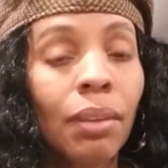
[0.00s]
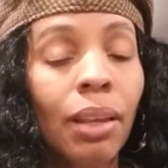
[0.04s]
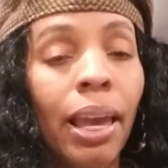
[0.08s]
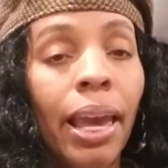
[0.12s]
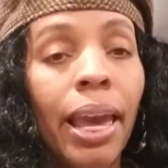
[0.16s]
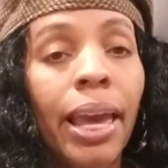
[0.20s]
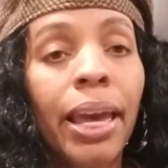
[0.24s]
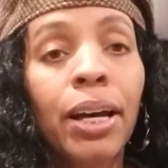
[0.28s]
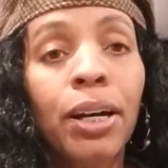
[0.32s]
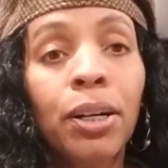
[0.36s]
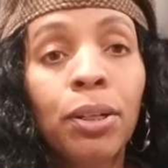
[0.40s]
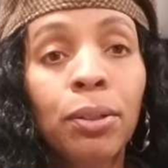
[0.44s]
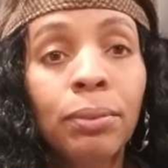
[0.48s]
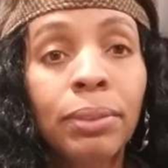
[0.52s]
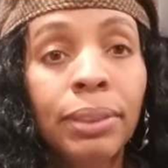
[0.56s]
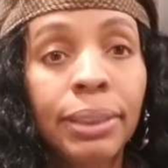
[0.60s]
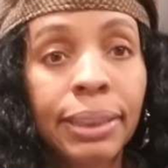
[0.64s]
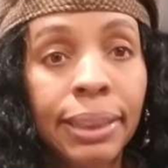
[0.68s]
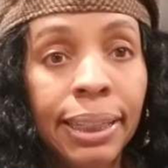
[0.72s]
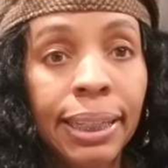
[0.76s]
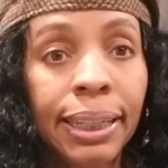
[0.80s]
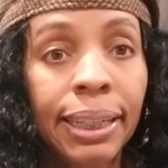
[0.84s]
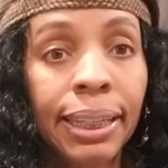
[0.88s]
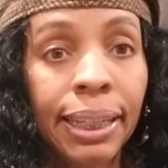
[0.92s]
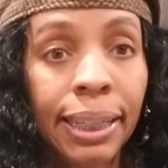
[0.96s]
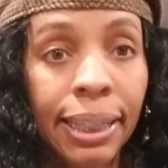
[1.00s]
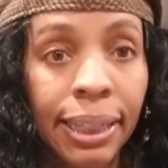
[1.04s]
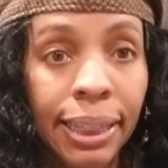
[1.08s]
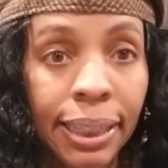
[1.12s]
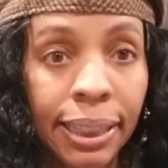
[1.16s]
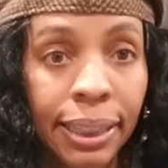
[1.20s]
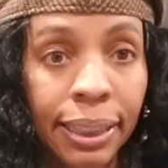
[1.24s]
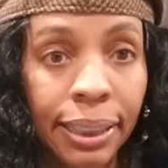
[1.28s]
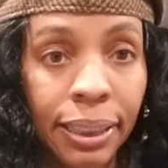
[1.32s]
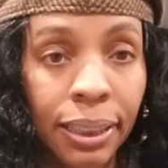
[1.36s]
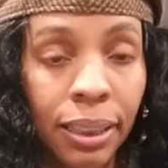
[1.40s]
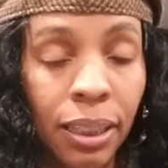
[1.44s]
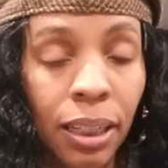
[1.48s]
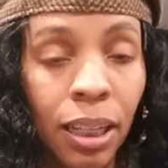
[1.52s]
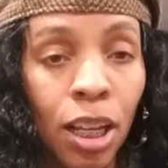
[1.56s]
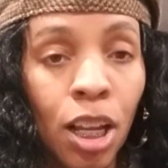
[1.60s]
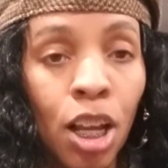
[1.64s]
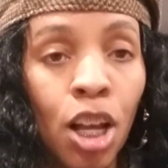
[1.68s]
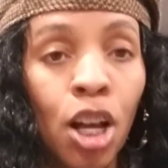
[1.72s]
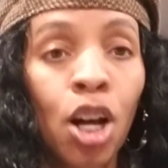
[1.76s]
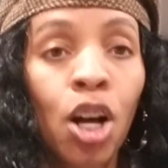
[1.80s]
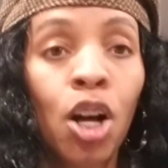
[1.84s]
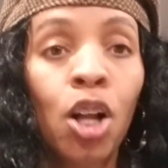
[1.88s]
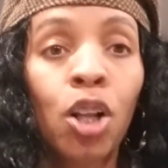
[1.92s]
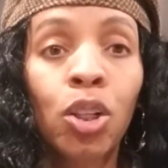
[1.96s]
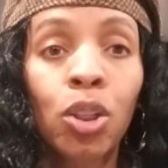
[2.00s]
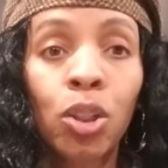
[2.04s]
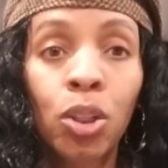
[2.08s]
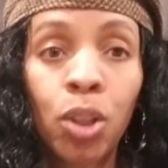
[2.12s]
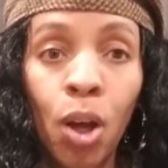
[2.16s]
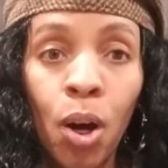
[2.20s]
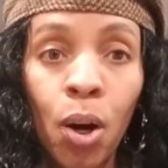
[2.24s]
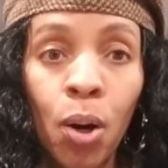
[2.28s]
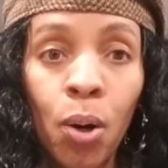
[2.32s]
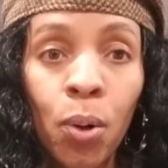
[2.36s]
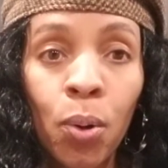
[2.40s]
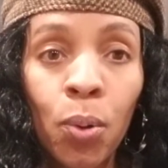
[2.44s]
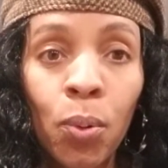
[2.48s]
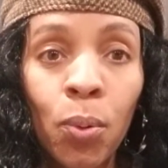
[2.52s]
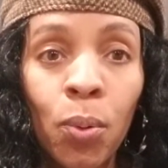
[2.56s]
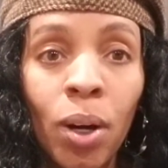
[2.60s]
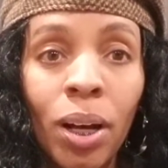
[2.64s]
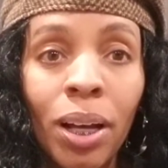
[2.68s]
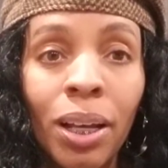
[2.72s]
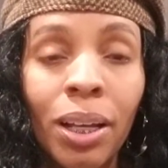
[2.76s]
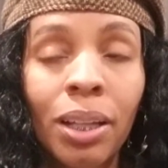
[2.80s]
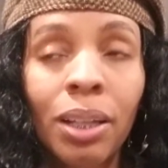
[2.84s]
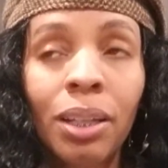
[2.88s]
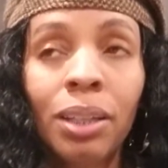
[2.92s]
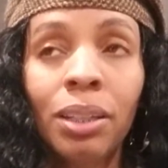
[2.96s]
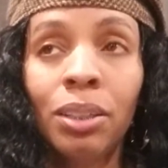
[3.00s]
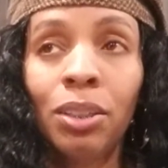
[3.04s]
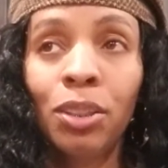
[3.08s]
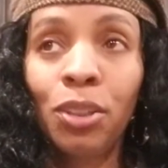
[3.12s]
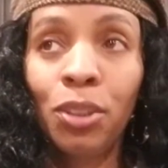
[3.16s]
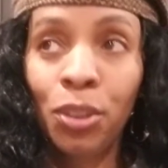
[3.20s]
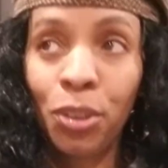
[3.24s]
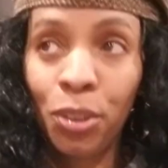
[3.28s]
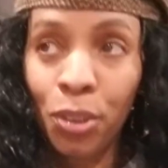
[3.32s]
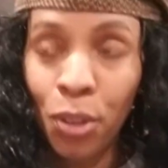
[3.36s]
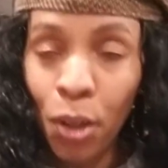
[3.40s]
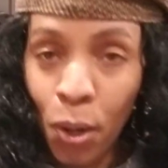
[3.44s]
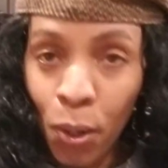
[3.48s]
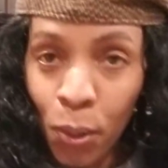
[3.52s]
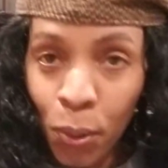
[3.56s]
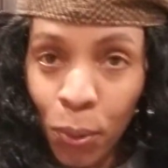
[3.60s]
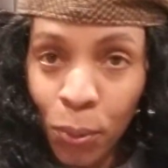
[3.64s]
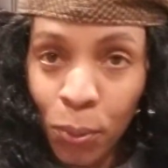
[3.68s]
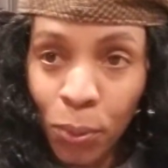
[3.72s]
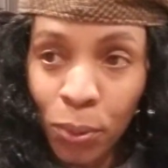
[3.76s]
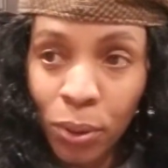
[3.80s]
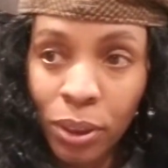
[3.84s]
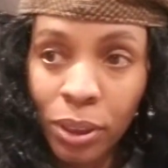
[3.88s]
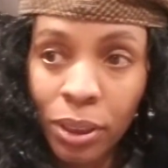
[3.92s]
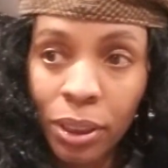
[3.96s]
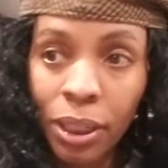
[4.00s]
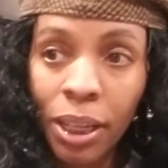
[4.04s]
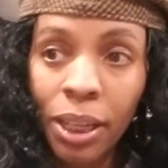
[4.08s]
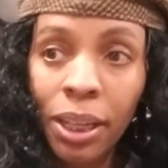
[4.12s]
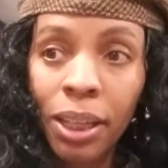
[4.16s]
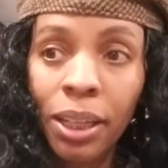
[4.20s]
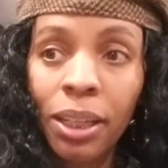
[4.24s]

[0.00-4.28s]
LDN, low dose